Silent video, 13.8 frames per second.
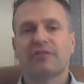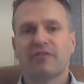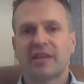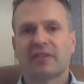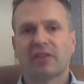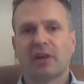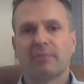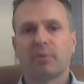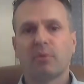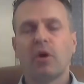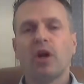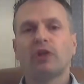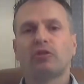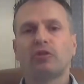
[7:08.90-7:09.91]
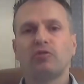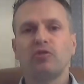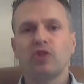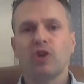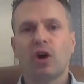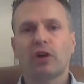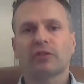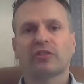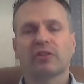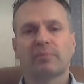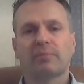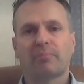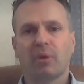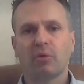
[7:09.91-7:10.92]
example, do not
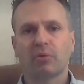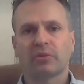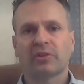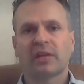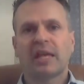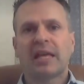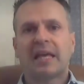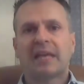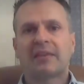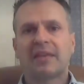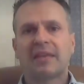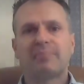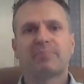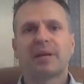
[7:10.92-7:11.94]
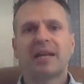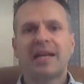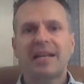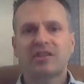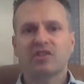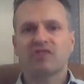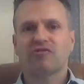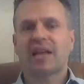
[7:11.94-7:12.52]
support the belligerent